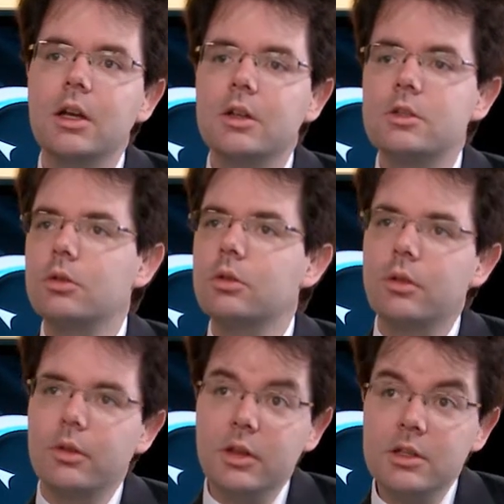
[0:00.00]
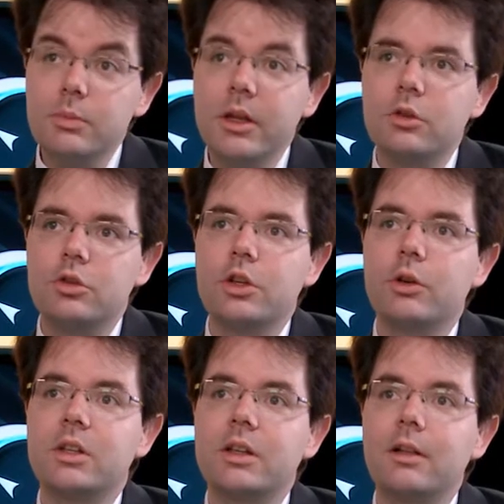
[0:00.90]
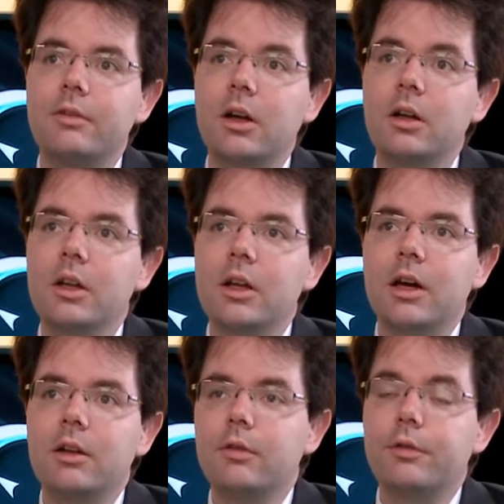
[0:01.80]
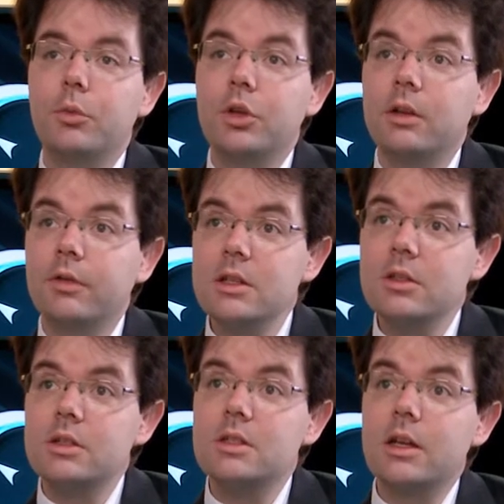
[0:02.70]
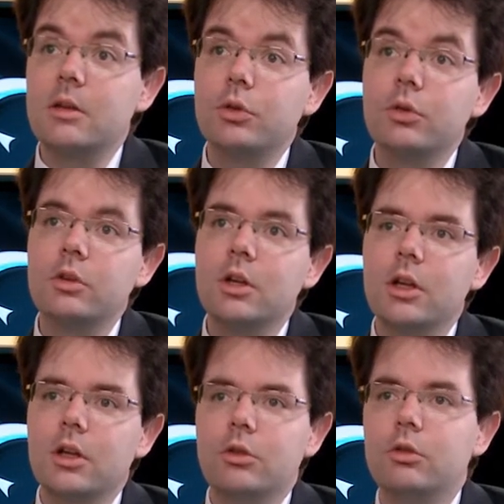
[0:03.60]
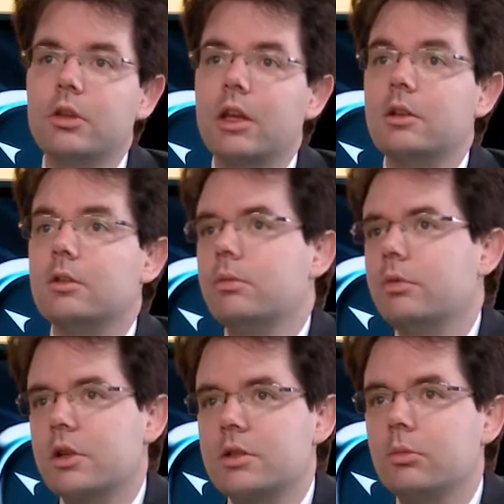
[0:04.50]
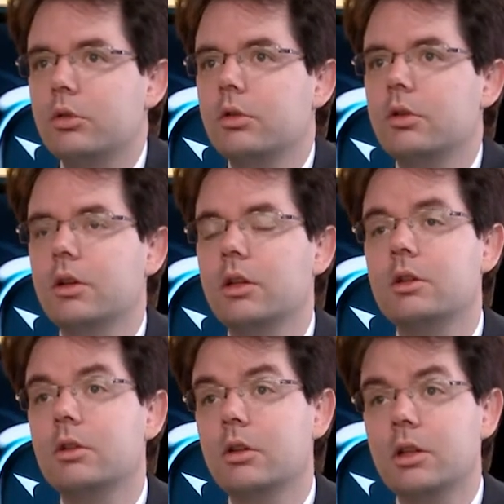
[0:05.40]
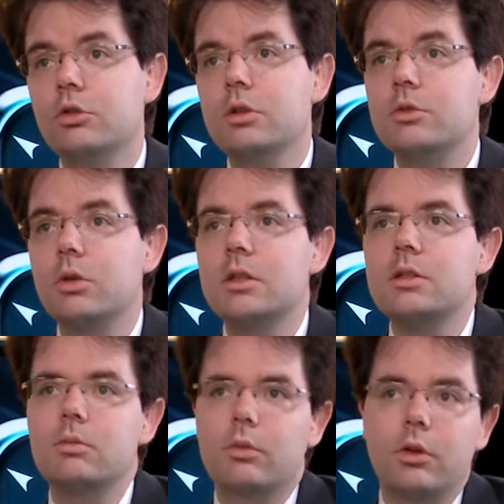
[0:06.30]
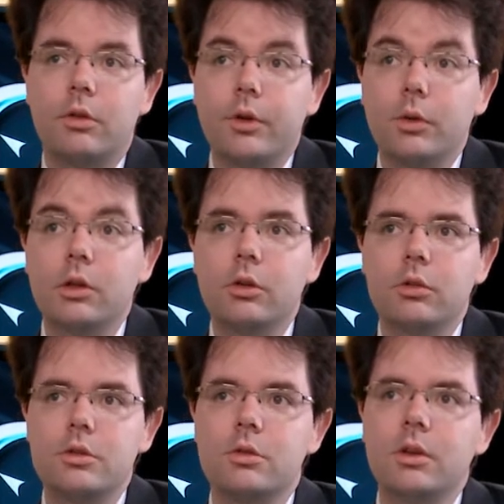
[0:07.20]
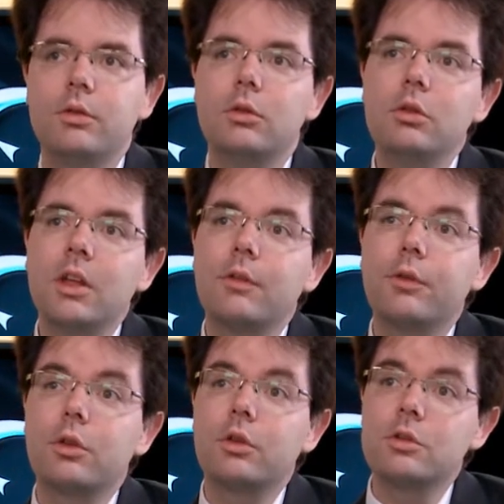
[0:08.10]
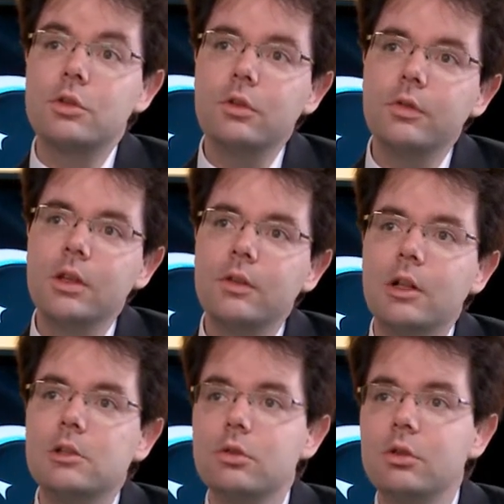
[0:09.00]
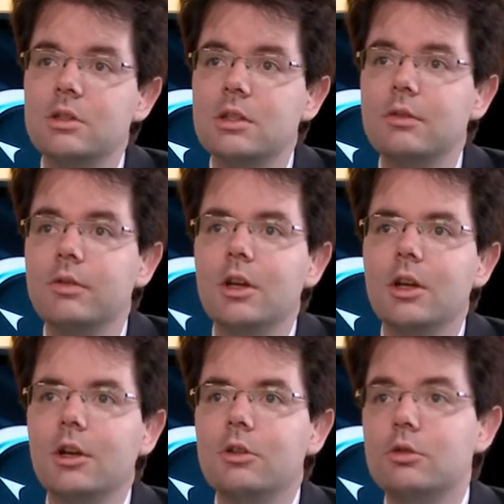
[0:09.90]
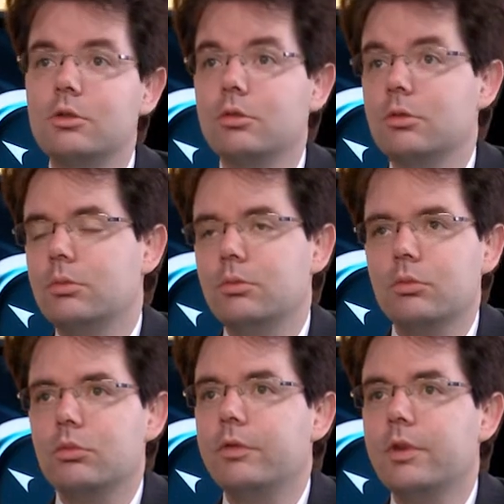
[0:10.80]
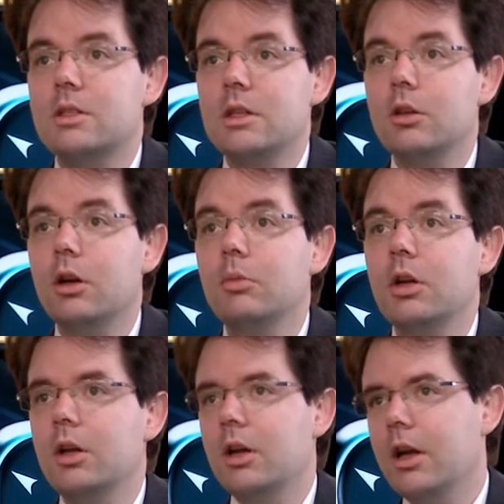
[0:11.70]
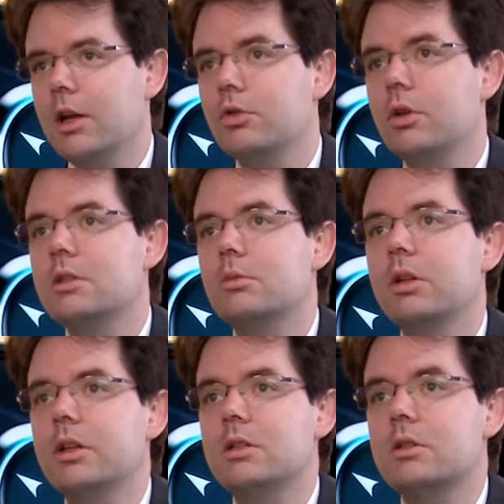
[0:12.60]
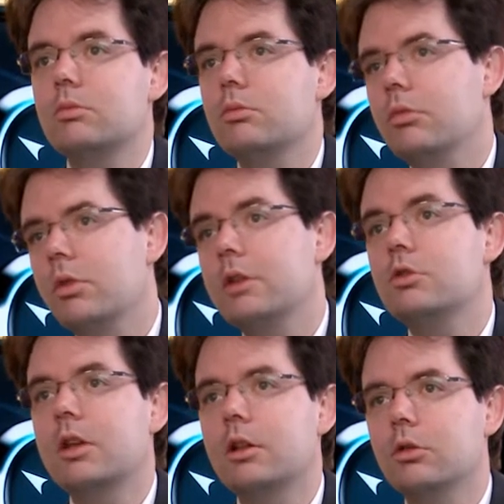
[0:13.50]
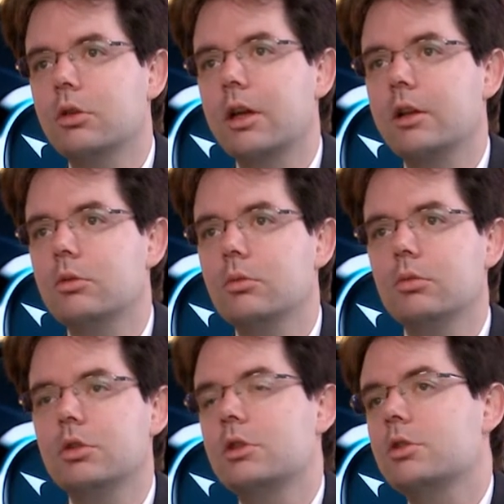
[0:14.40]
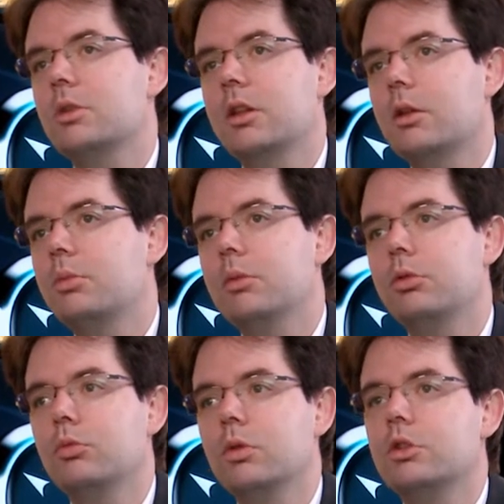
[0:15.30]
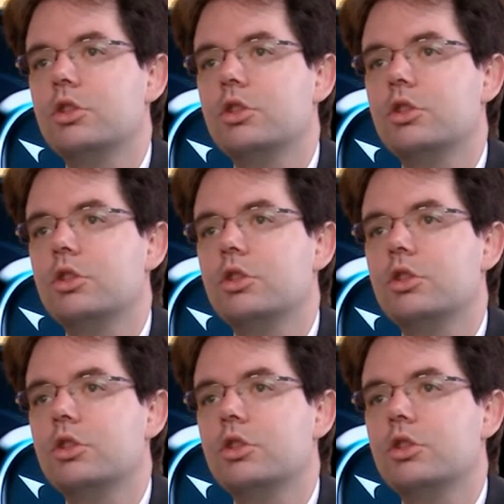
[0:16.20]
So it's better to generate alpha. And from an investment standpoint, you look at, for example, in interest rates, they are very low. So if you're looking for a conservative alternative to fixed income, hedge fund is a place that you can look at. Doesn't mean that people will